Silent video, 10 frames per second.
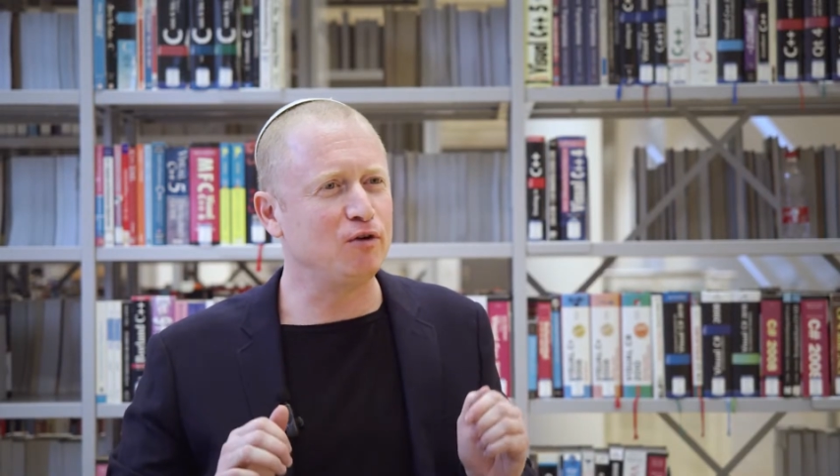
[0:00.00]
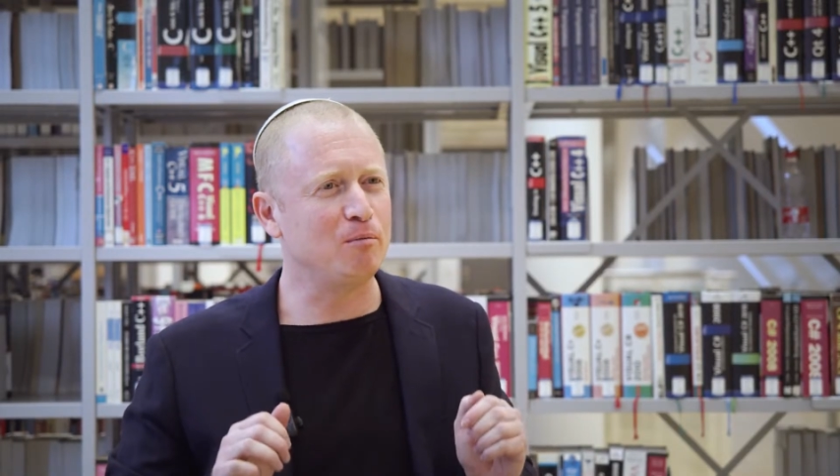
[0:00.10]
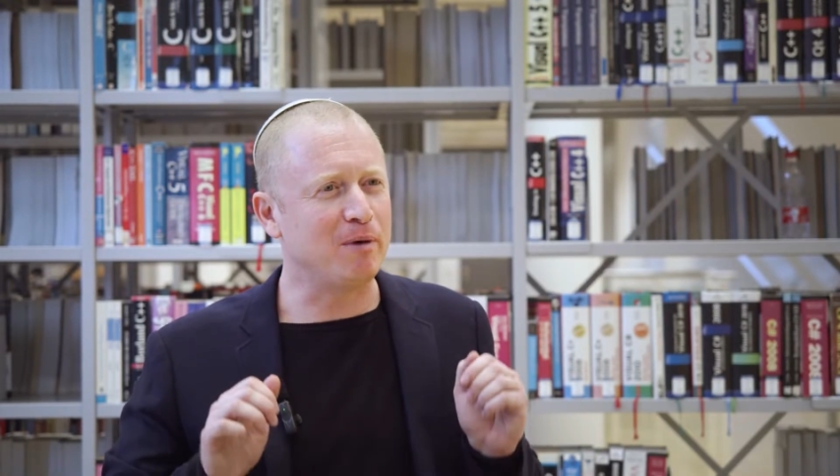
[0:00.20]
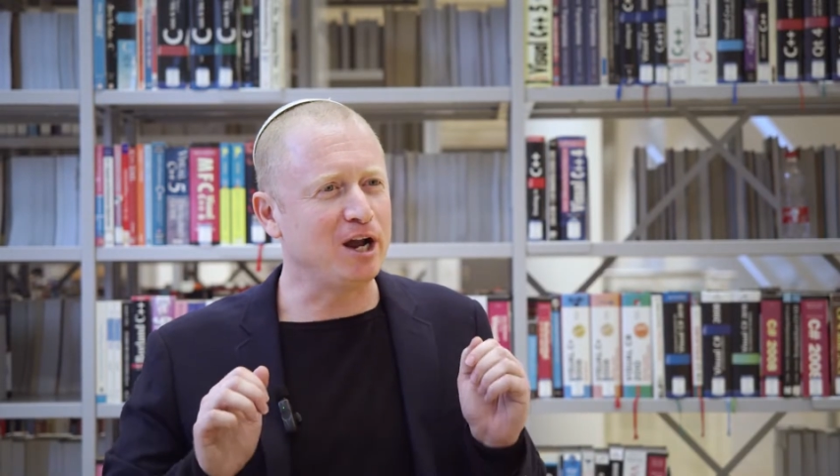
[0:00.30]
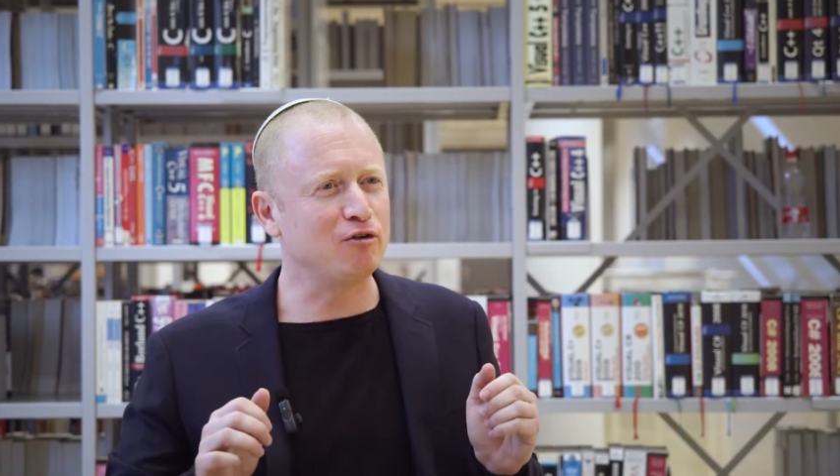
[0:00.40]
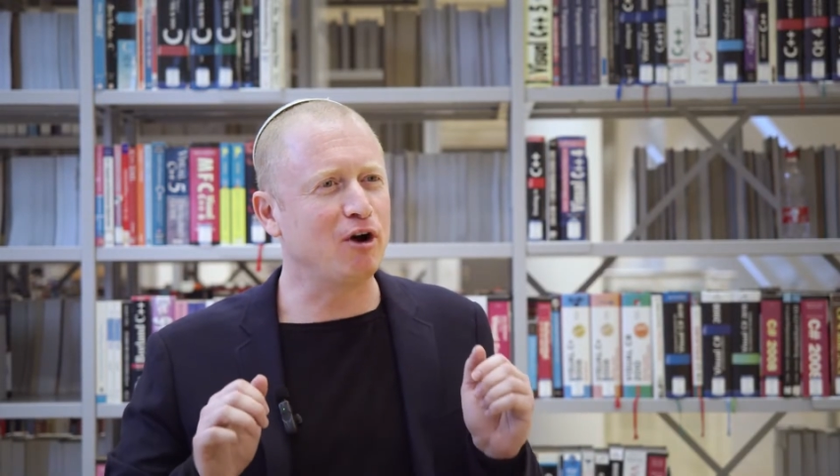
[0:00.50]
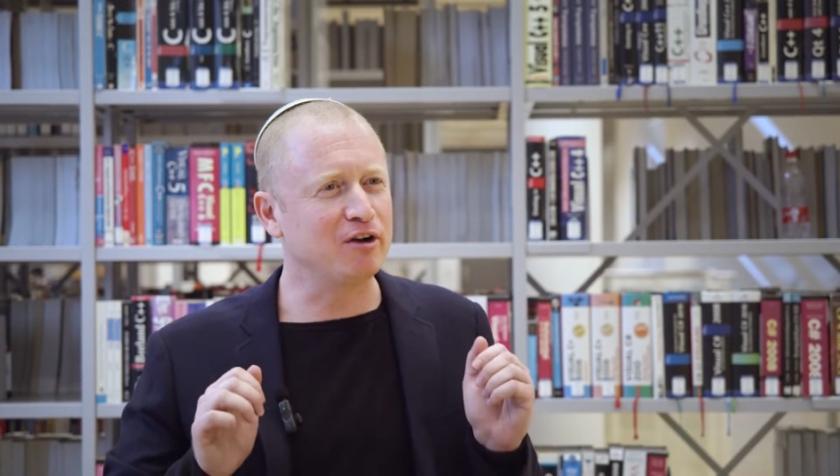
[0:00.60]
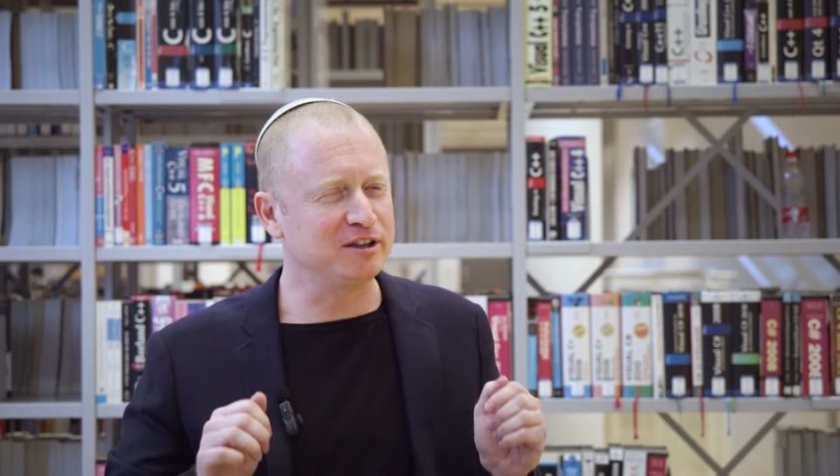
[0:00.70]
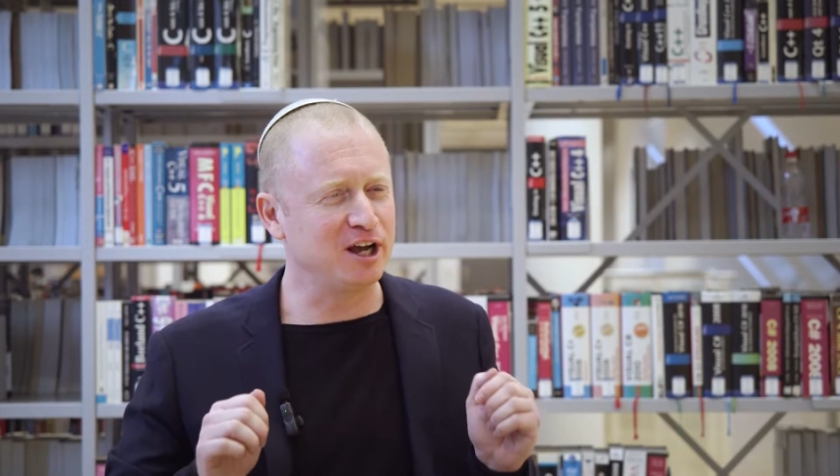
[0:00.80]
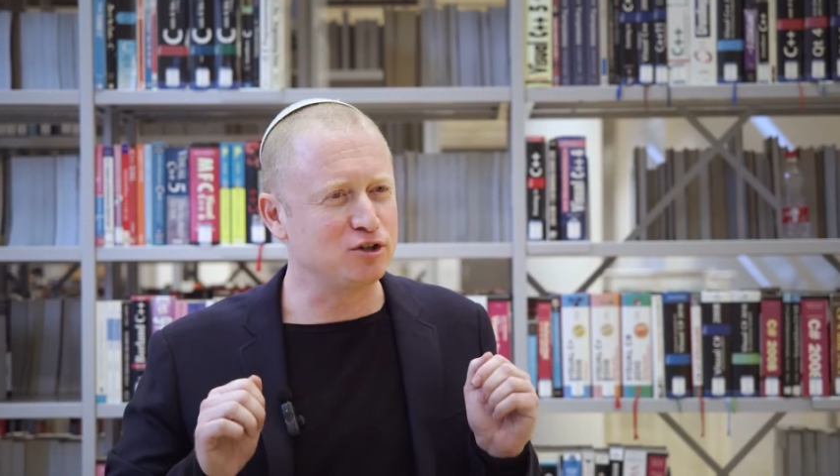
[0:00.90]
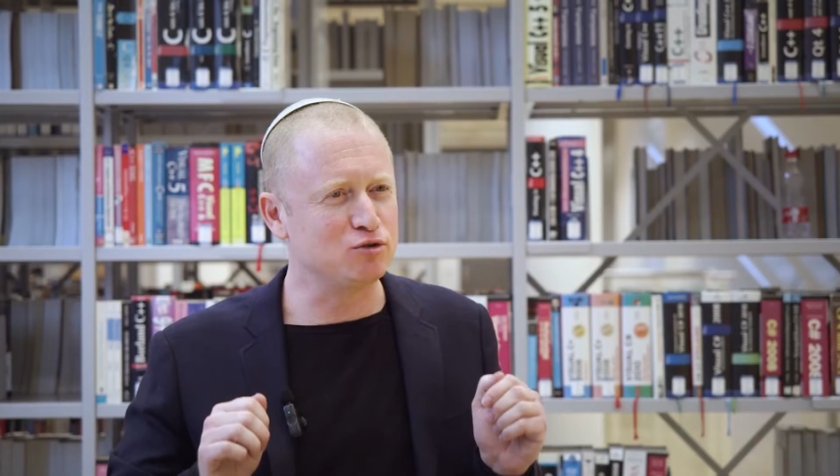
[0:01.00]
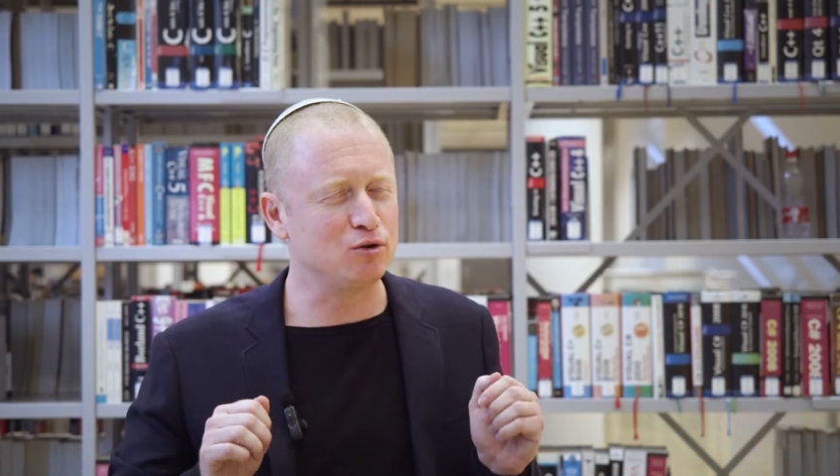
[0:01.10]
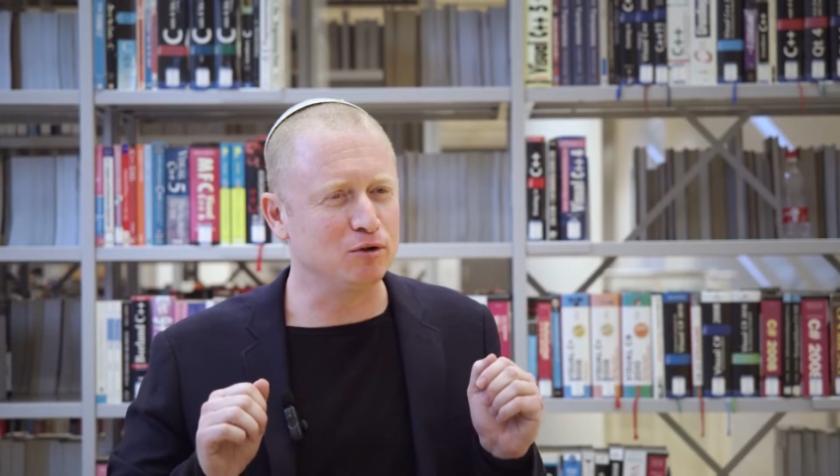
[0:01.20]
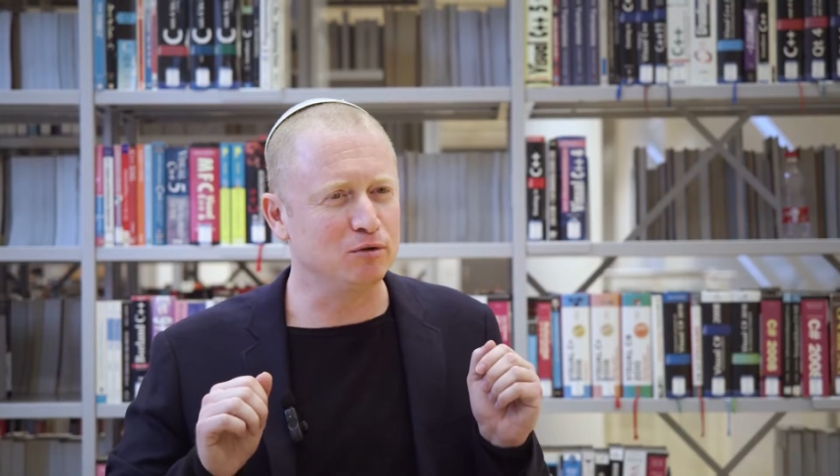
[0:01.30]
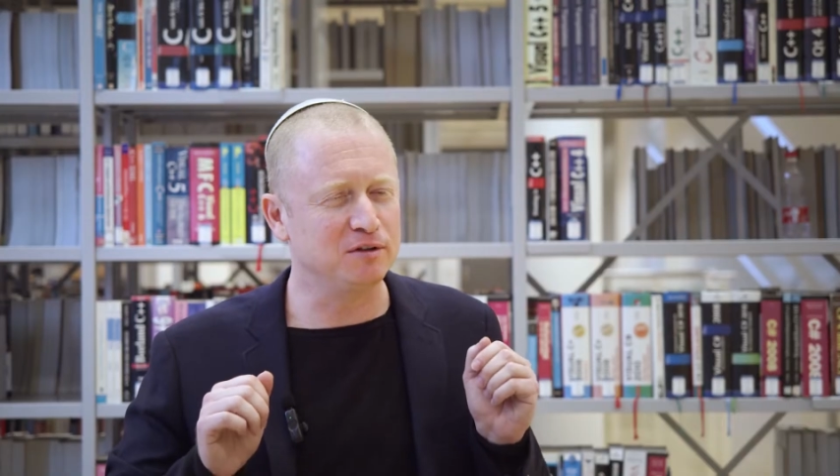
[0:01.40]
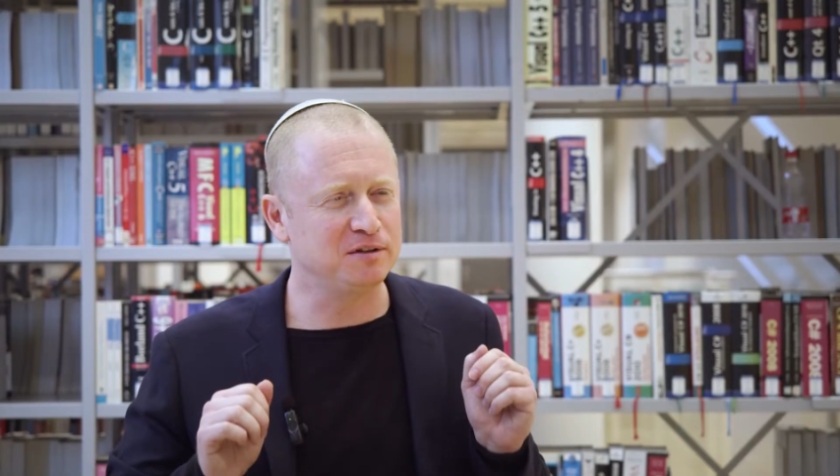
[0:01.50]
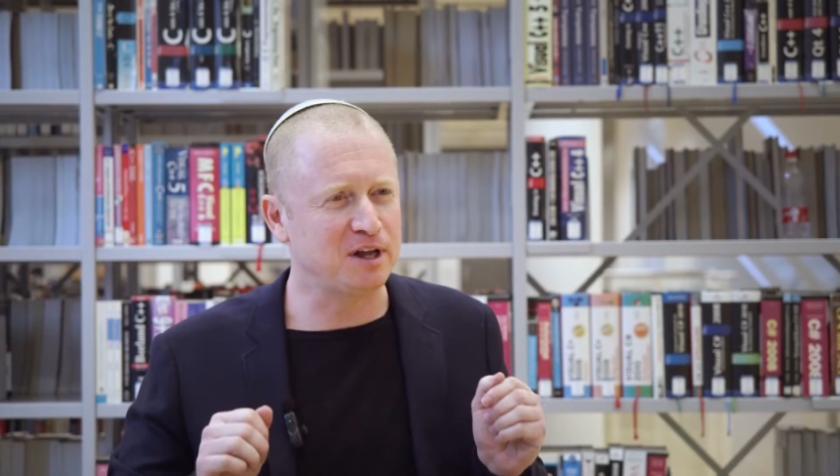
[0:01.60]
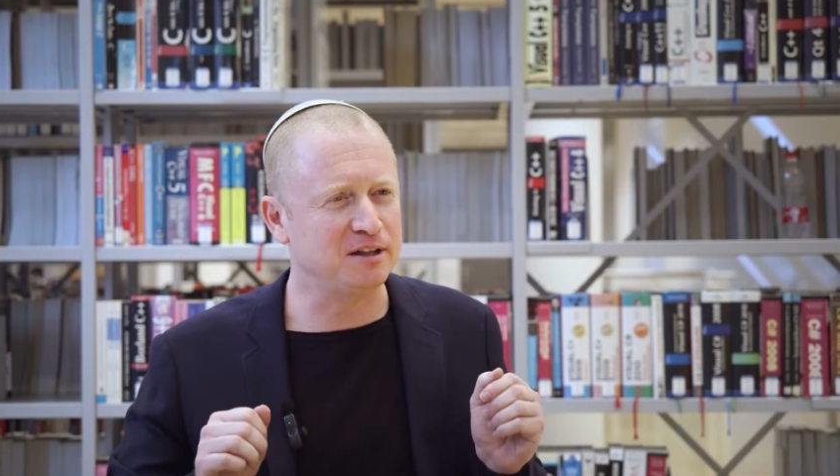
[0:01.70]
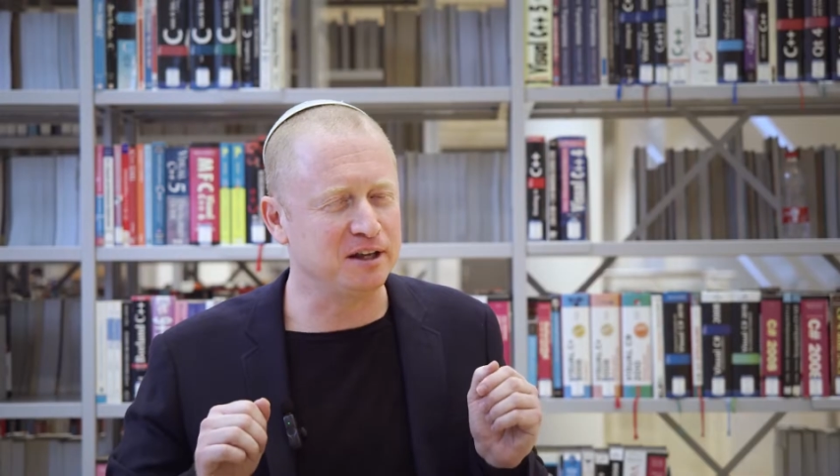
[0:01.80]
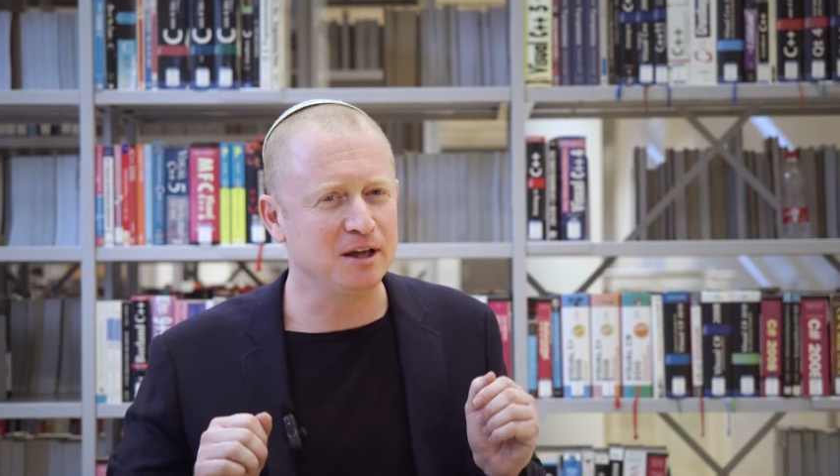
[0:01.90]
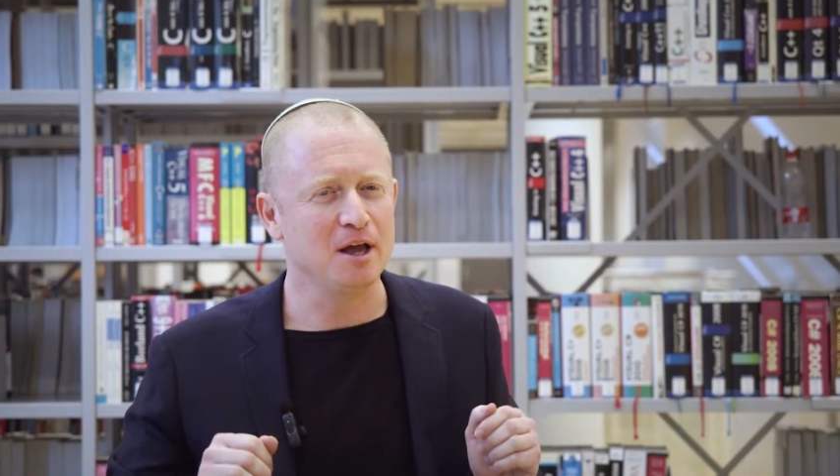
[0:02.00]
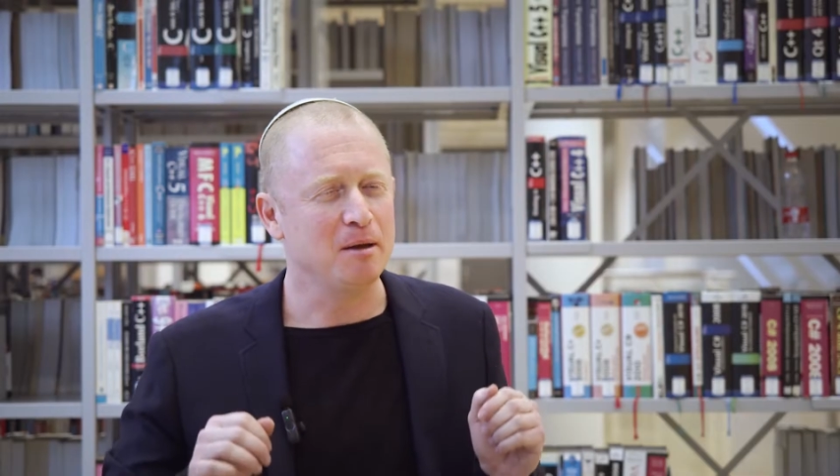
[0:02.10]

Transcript: for microarchitectural study